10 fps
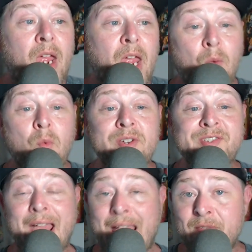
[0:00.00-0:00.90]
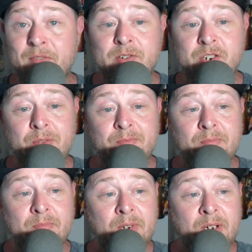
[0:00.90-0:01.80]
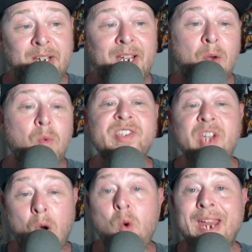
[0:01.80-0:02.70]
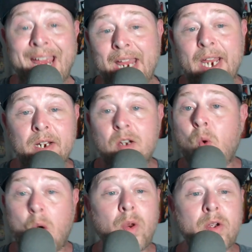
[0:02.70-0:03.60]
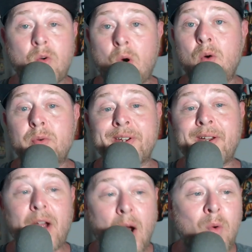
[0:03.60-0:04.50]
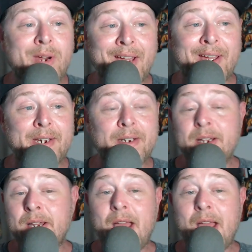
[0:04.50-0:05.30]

It was average. It was okay. Quote unquote, okay.